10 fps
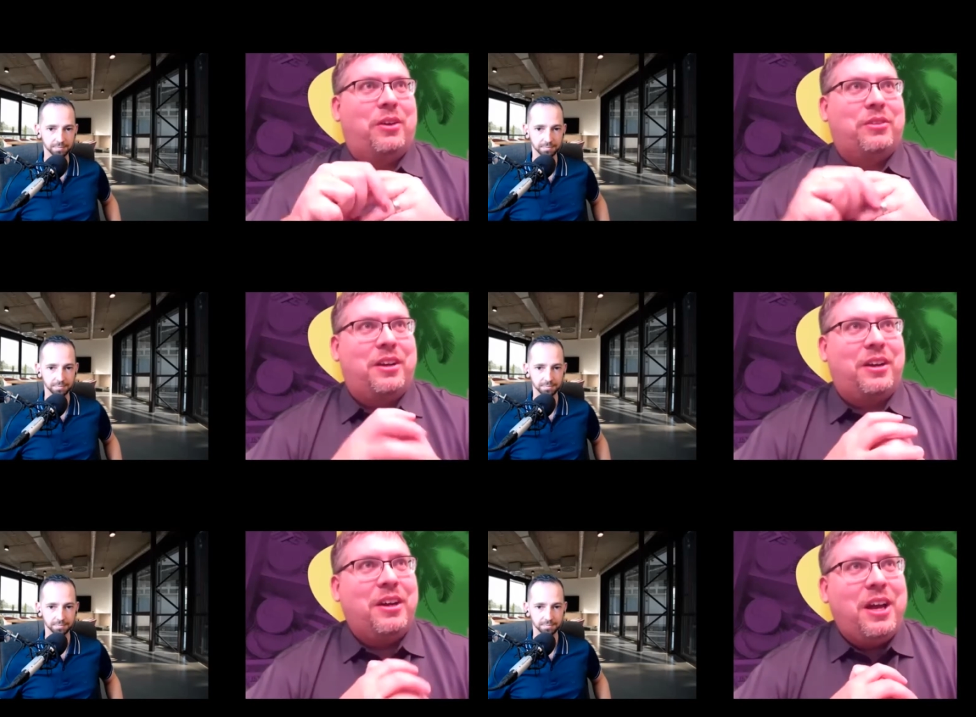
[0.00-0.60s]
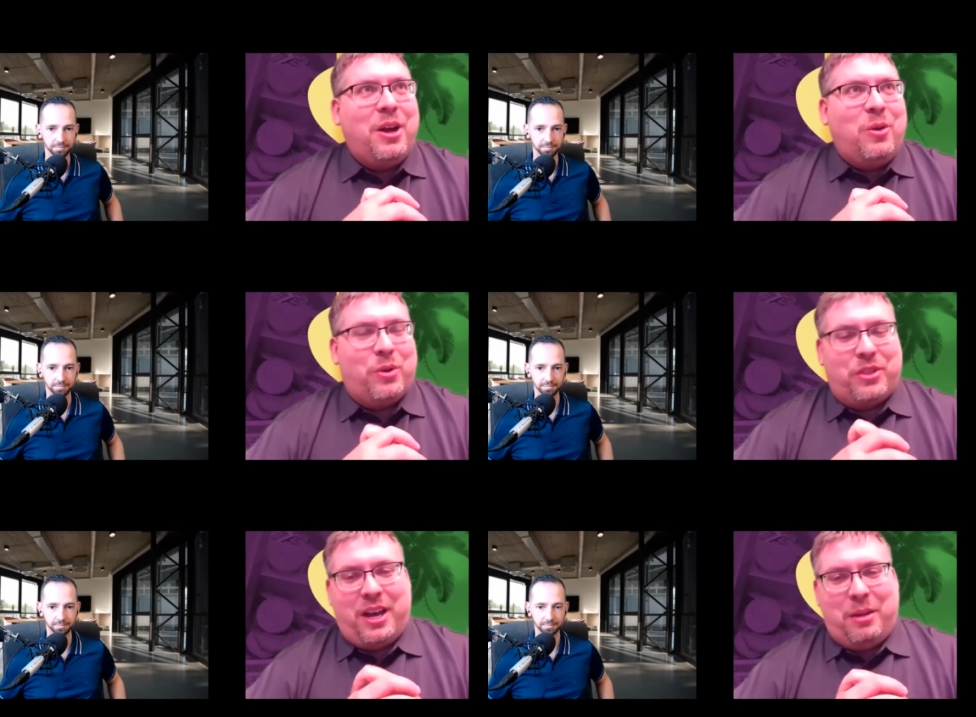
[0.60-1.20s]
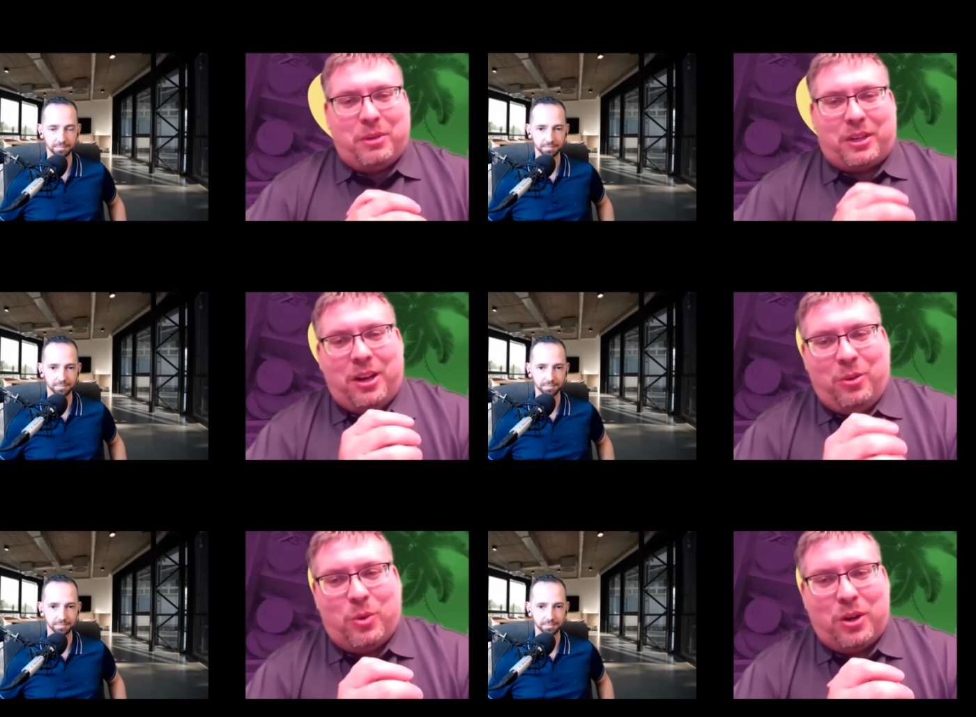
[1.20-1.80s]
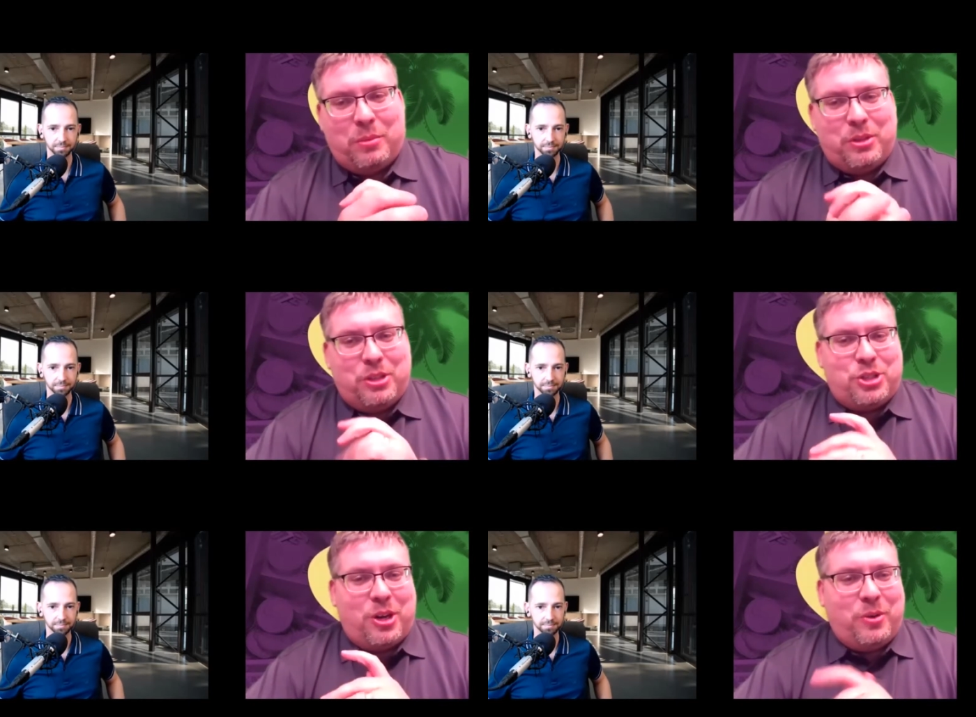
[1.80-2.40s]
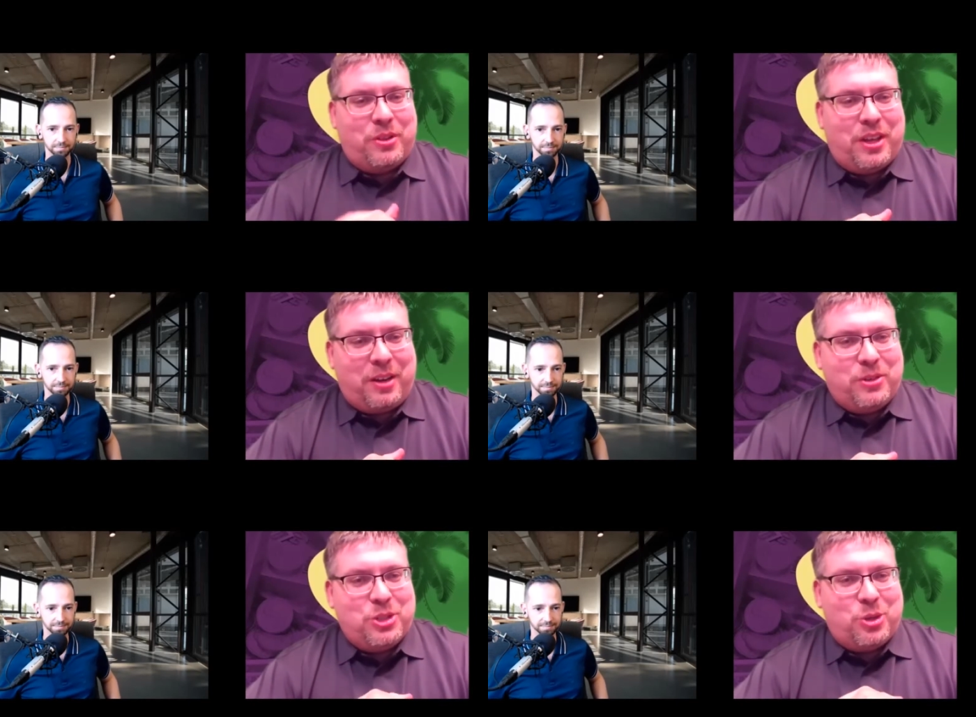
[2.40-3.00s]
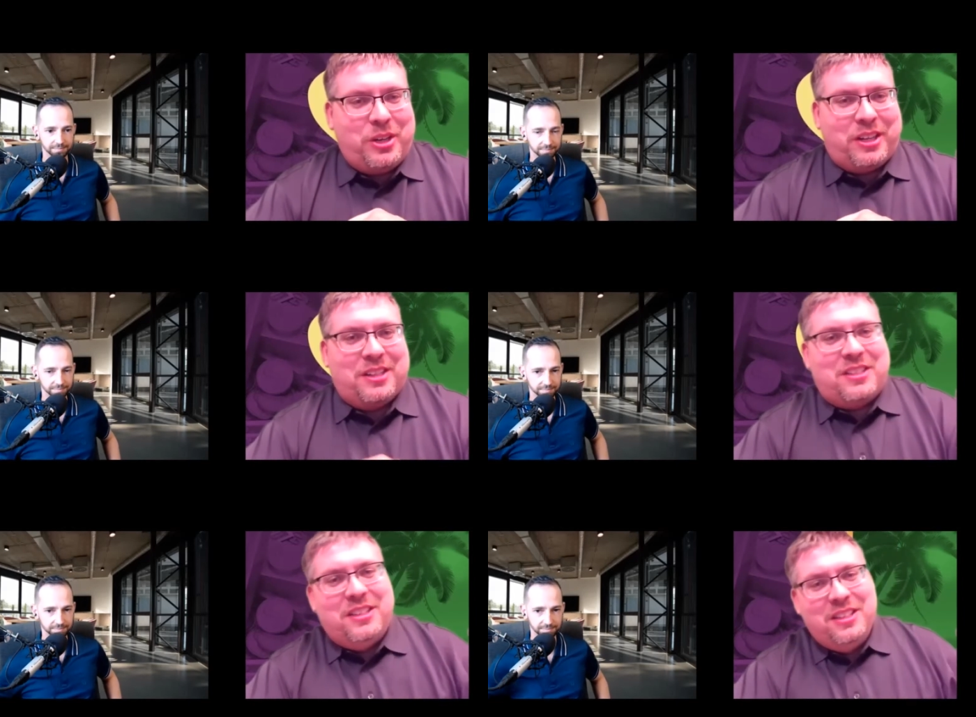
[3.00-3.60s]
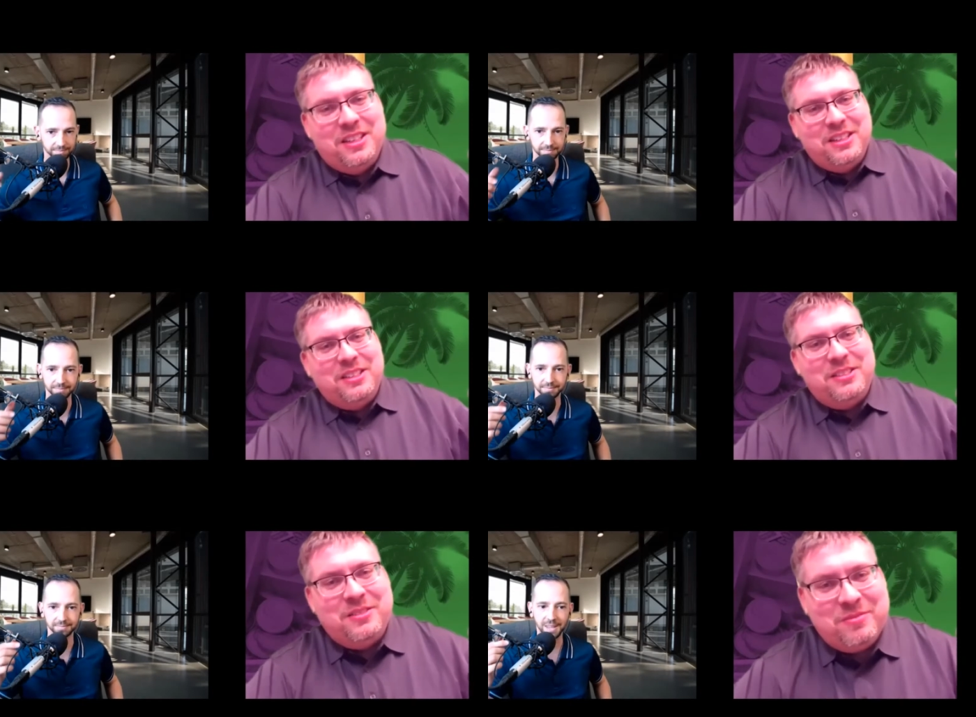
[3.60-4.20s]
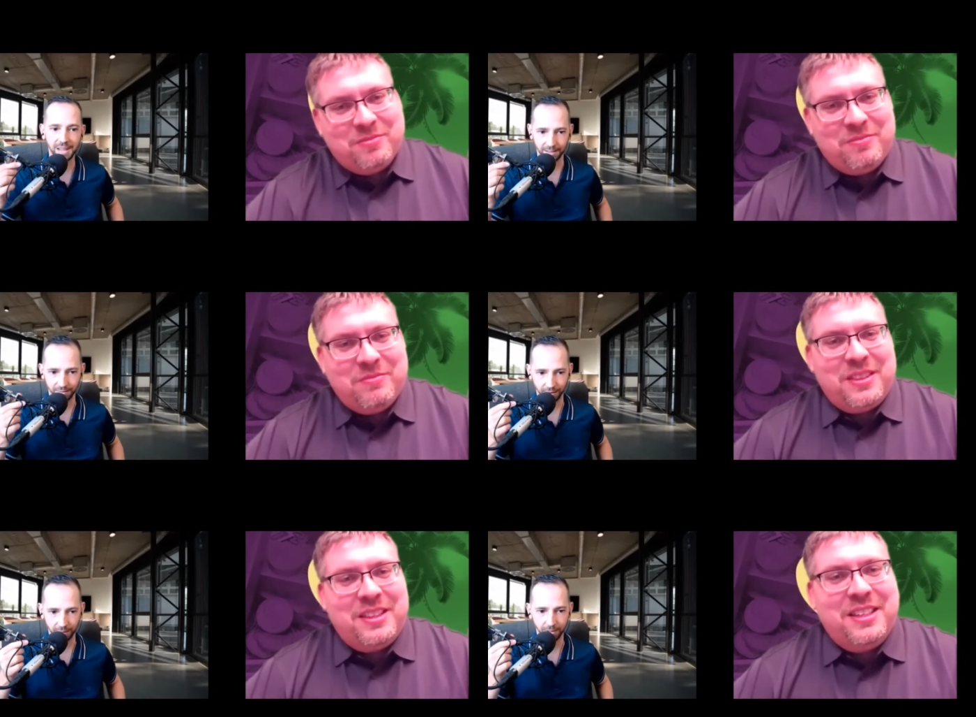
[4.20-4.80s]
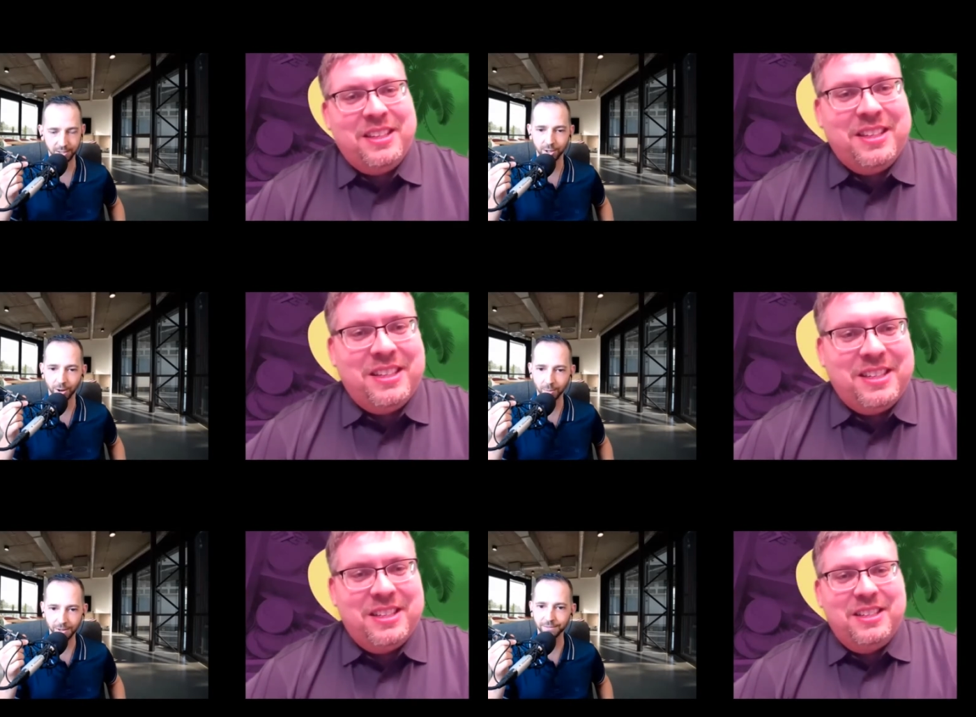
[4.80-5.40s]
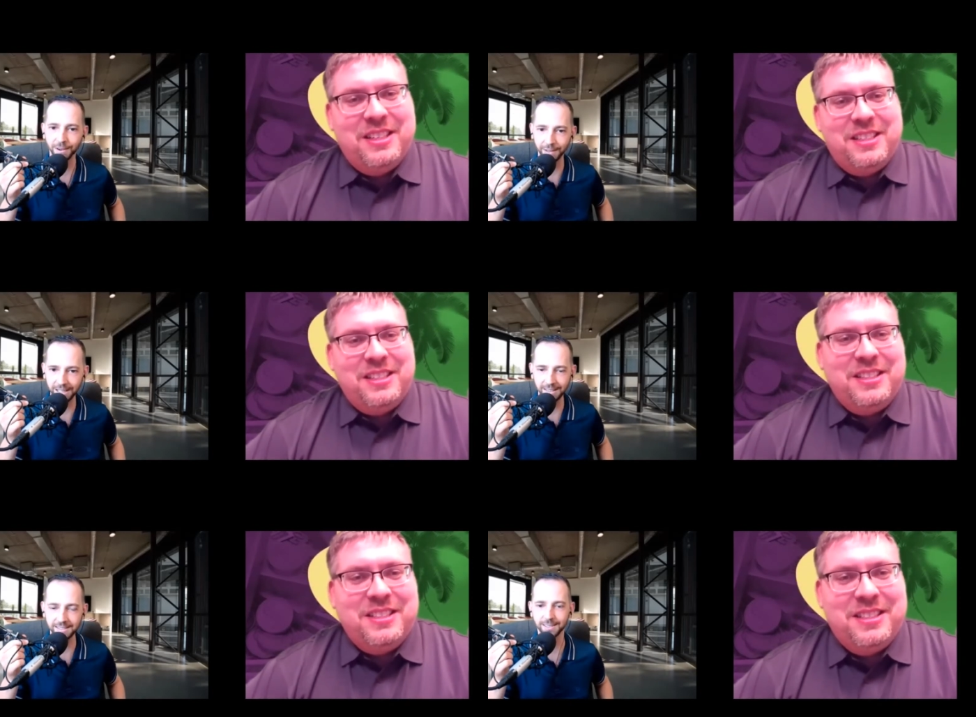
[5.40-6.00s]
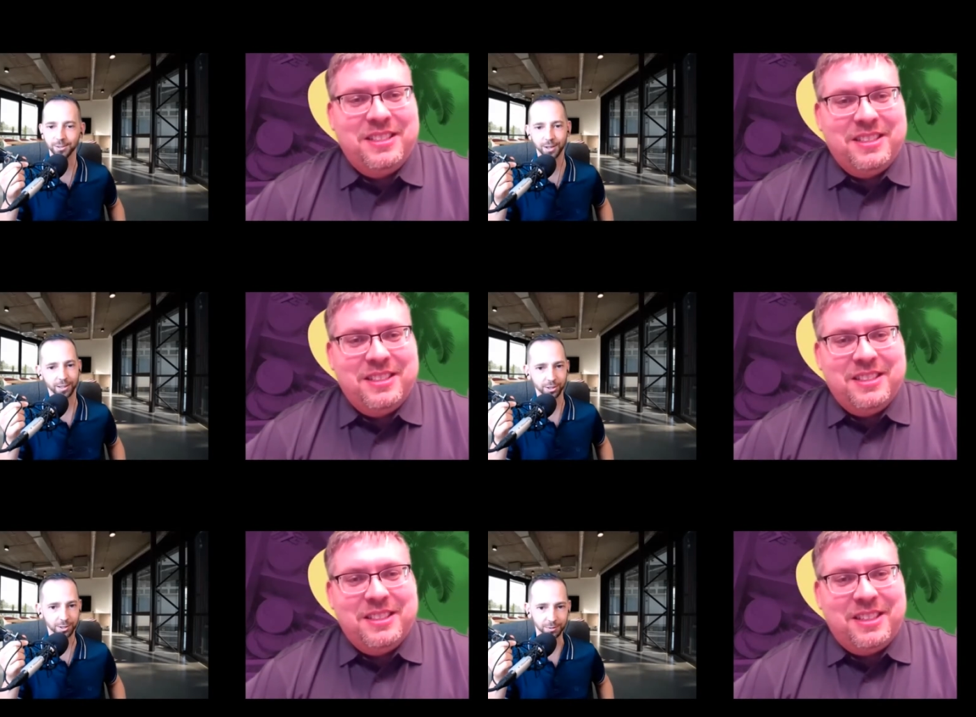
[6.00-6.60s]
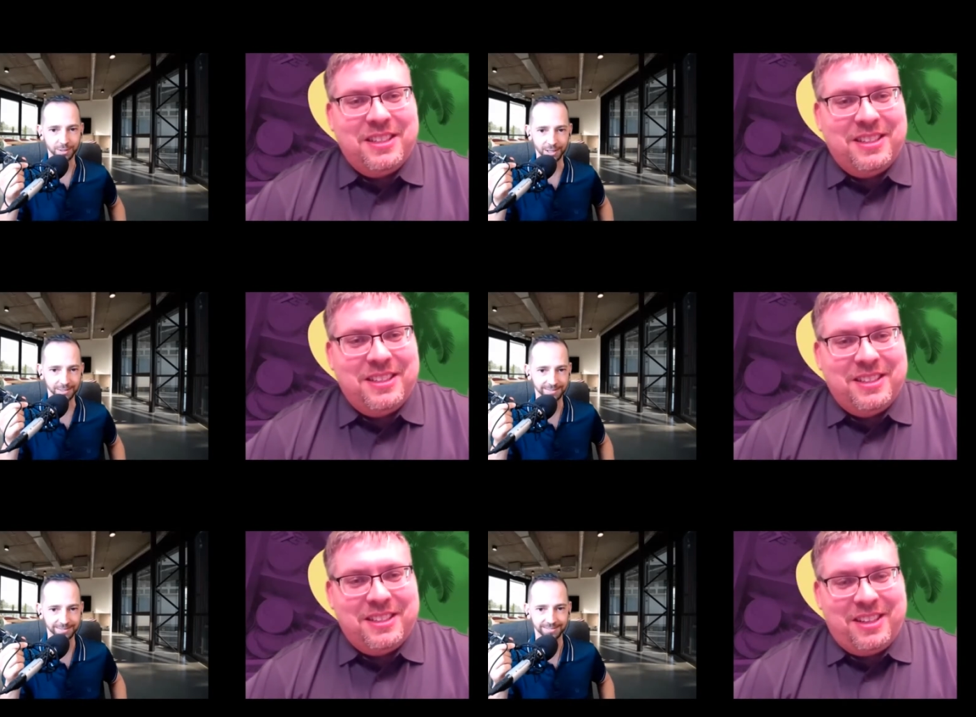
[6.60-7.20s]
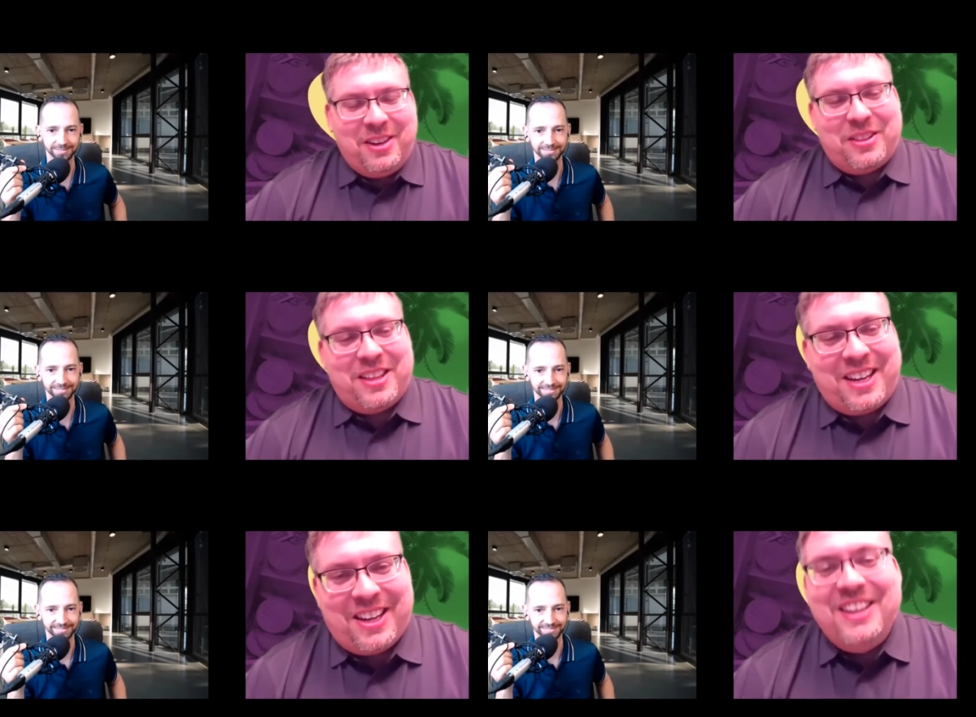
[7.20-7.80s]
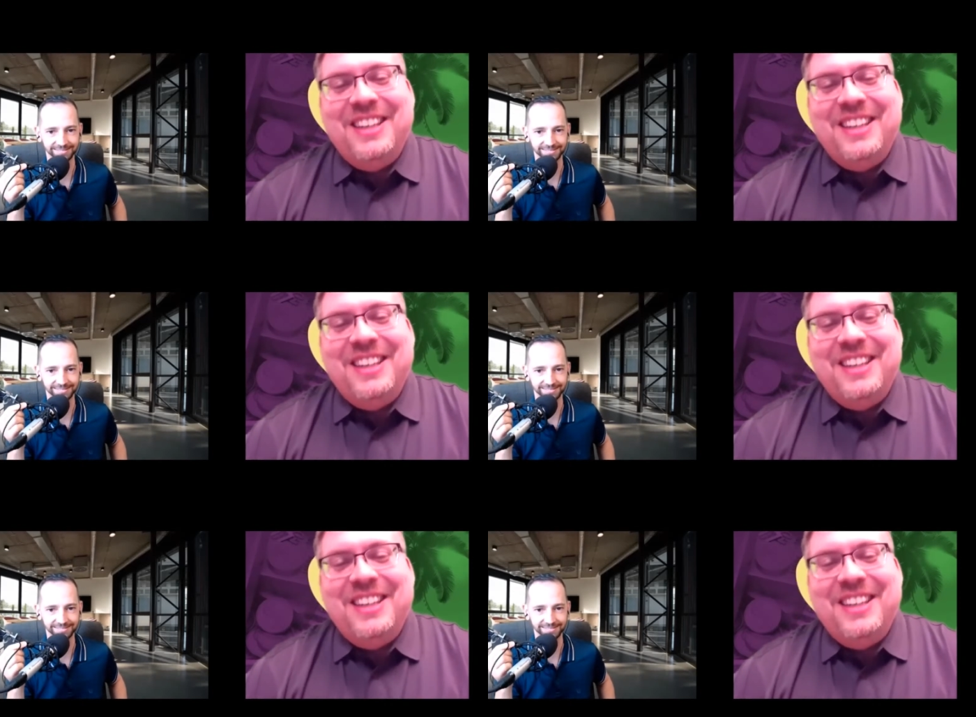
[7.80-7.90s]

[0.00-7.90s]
Speaker 1: out there. With that, Mikkel, welcome to the show and thank you for joining us. Thanks very much, John. What a very nice
Speaker 2: introduction you've done.
Speaker 1: Oh, thank you.